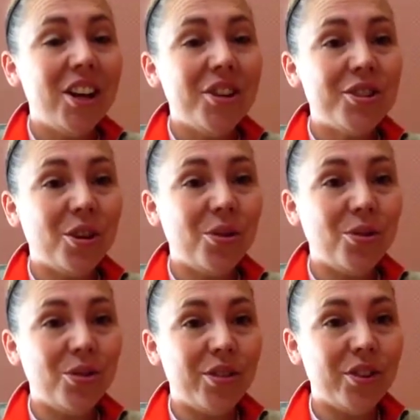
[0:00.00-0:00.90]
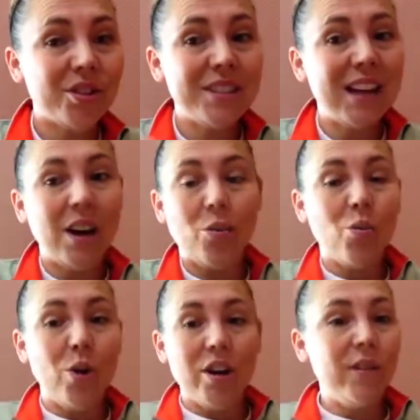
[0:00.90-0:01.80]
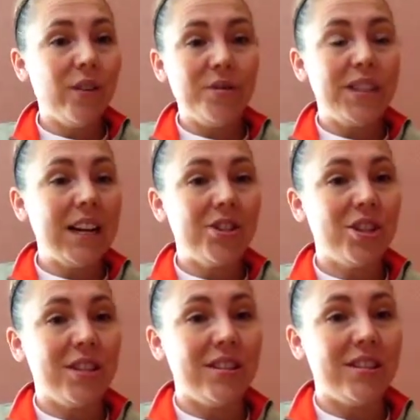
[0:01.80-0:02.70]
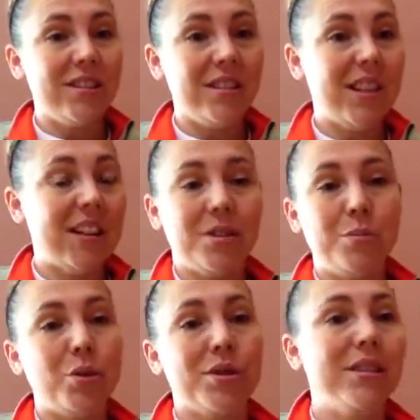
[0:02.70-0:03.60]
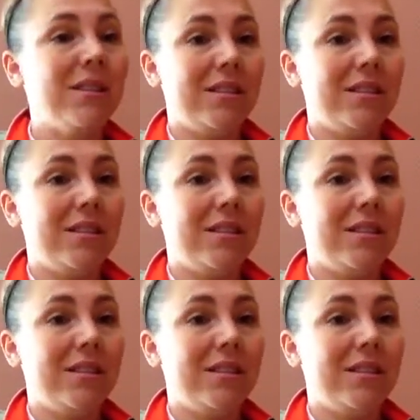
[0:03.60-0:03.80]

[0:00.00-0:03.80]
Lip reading: So there's not one of those sections that sports